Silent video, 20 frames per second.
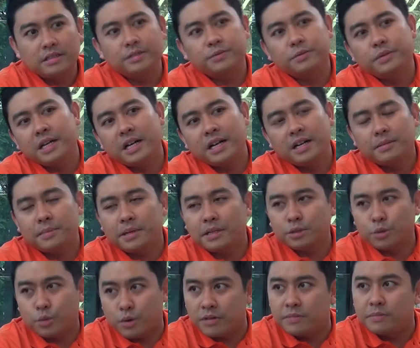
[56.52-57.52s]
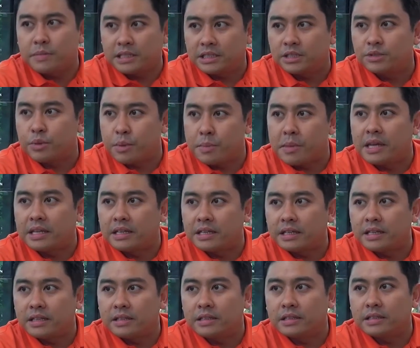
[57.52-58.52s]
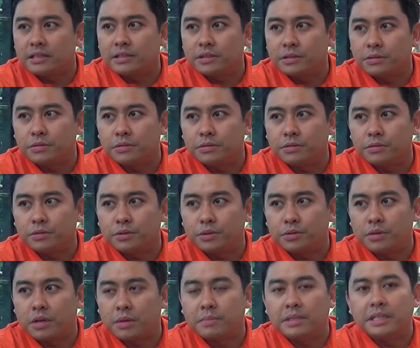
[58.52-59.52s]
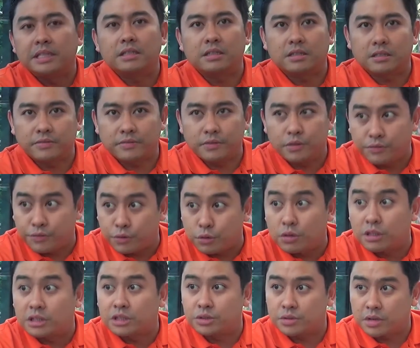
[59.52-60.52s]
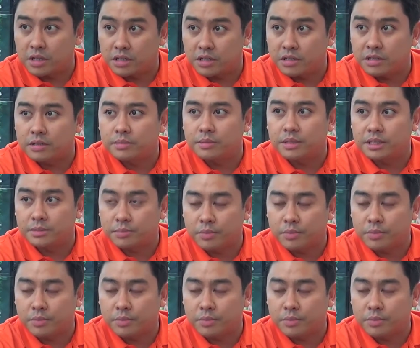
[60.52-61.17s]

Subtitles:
we are about 12 months remaining to complete the full construction of these